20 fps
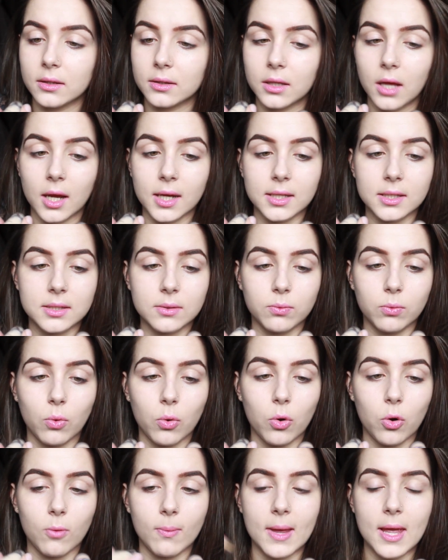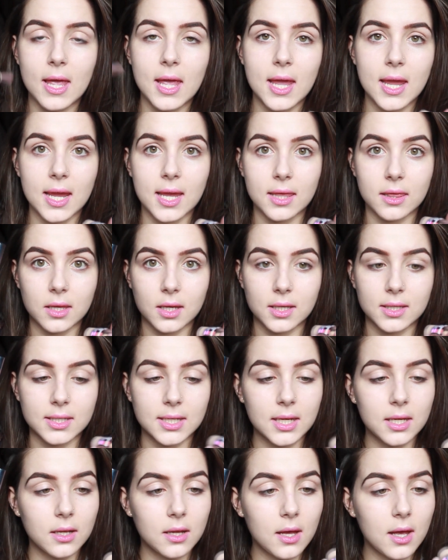light warm in the
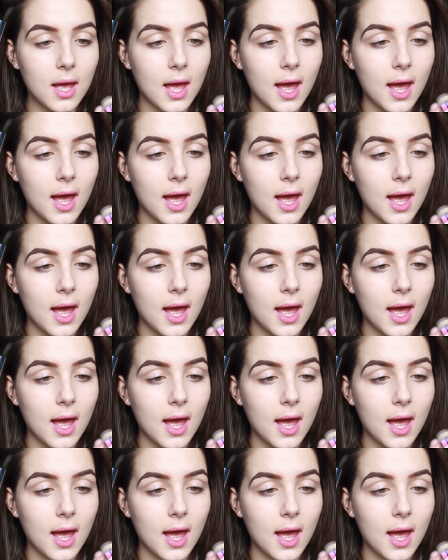concealer,